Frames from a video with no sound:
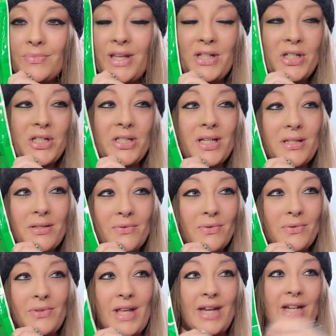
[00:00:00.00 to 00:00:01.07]
They just
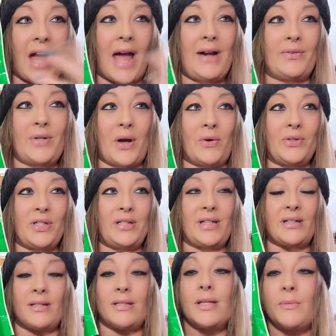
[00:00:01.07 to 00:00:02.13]
doesn't, they, I don't know, it just
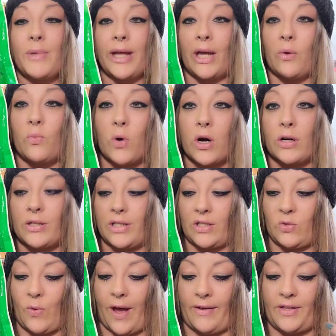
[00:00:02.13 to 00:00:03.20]
doesn't seem like it works
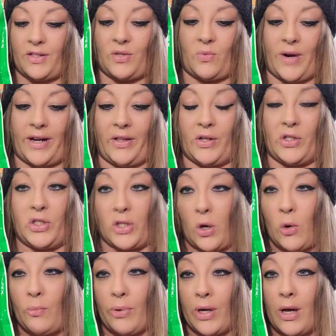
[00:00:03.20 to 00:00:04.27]
as well as the regular
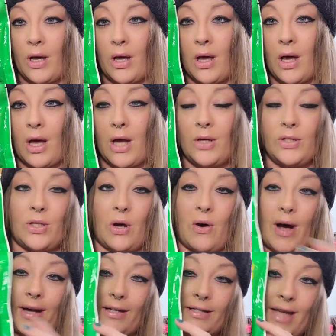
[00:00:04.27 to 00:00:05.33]
soap. So
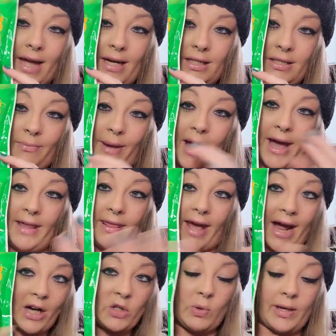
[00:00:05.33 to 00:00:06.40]
I decided to buy the
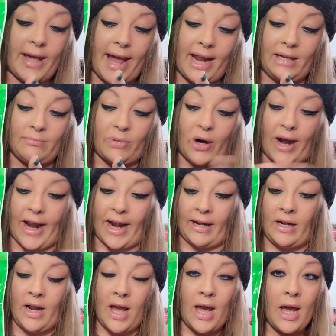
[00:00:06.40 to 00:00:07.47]
actual Gain
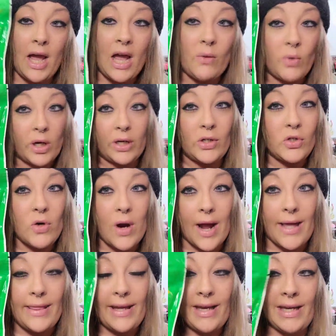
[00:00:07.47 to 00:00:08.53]
brand, and we're going to
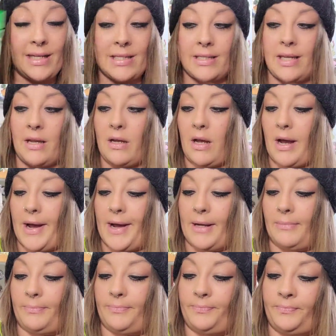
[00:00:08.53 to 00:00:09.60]
try these,
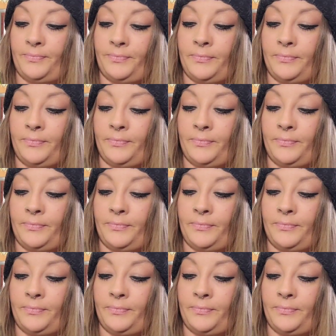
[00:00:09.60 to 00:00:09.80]
um,